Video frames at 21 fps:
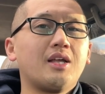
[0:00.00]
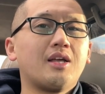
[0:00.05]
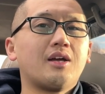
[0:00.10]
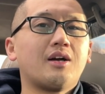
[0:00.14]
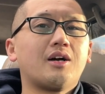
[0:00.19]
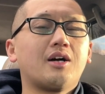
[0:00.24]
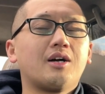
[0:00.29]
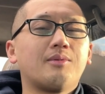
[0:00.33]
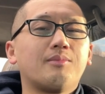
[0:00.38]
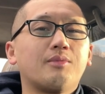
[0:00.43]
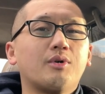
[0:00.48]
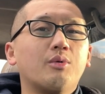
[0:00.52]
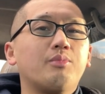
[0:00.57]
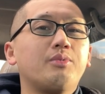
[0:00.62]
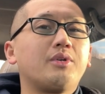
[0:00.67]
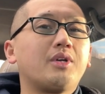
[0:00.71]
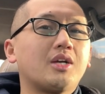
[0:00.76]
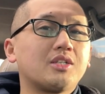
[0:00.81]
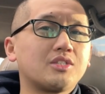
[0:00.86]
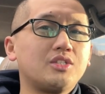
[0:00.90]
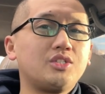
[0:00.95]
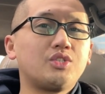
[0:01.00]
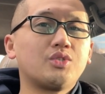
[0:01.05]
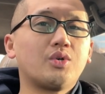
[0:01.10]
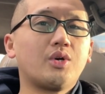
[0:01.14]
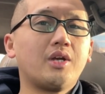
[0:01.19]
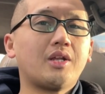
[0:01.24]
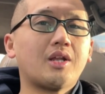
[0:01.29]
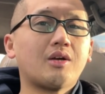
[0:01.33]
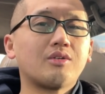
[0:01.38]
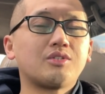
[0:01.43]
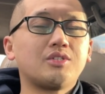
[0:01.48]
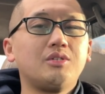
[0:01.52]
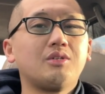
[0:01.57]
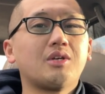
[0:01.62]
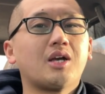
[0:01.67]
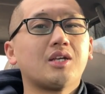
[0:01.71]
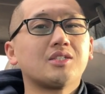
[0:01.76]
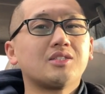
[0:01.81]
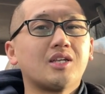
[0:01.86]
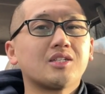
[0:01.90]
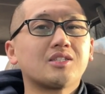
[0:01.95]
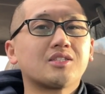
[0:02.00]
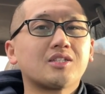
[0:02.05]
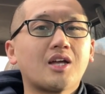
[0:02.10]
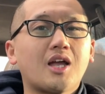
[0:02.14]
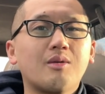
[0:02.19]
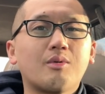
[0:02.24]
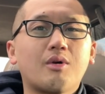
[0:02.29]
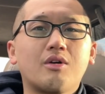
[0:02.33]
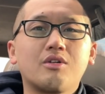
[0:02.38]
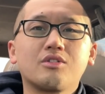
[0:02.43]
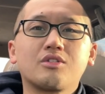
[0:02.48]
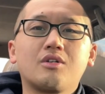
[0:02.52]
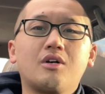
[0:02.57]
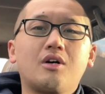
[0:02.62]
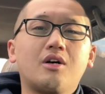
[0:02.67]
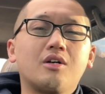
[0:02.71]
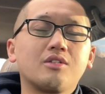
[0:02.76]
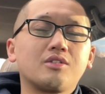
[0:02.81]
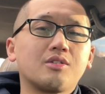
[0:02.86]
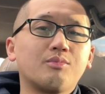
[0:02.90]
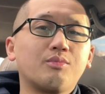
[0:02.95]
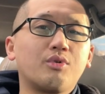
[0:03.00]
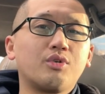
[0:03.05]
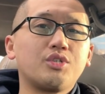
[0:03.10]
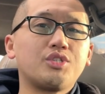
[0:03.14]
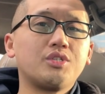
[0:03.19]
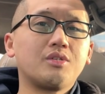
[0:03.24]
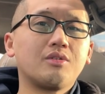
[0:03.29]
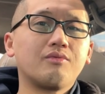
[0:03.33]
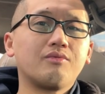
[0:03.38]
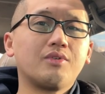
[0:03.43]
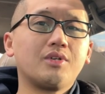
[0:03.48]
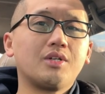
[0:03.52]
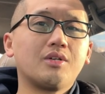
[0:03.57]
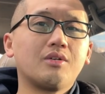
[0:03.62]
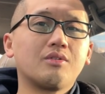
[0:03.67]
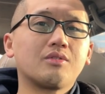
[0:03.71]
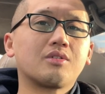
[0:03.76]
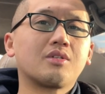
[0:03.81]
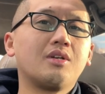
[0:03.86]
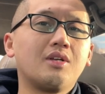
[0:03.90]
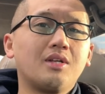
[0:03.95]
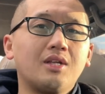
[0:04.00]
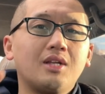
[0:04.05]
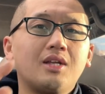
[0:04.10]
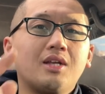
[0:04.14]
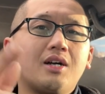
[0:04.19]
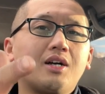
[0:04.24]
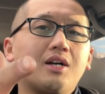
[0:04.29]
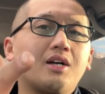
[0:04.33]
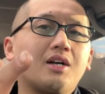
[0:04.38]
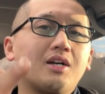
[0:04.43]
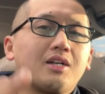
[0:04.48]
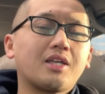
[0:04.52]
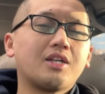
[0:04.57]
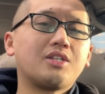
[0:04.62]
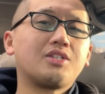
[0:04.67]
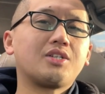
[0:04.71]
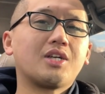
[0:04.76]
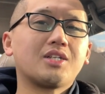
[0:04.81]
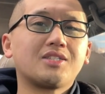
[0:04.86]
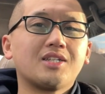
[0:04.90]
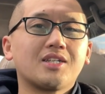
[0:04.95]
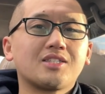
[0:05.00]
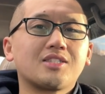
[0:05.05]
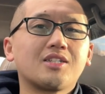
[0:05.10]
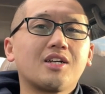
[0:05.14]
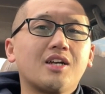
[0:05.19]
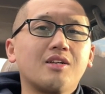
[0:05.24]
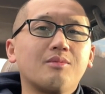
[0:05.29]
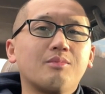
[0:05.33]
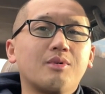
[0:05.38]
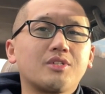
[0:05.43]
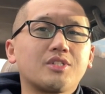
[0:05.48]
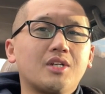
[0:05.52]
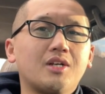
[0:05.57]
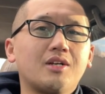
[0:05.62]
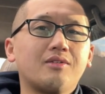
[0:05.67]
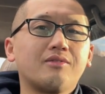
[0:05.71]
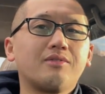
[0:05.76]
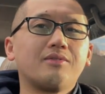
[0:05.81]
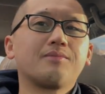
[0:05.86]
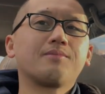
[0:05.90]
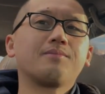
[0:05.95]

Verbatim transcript: Um, hope you guys enjoy, and I'll see you guys next time on, on some more shooting videos. Uh, catch you guys next time. Much love.